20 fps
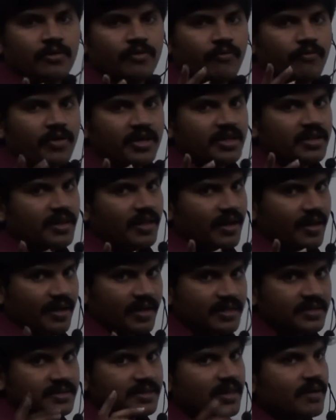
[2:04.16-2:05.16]
What is the
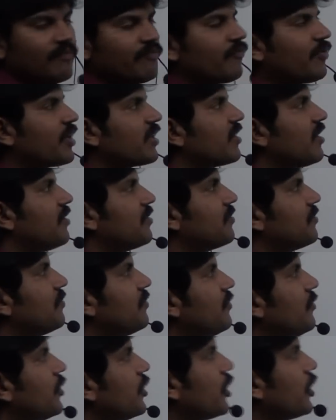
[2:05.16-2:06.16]
reason for that?
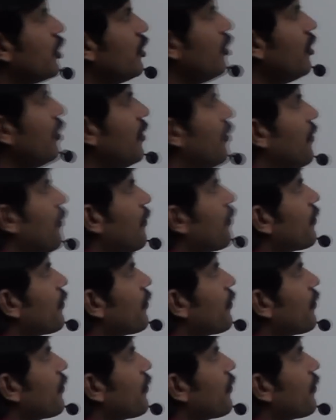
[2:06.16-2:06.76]
Do you know?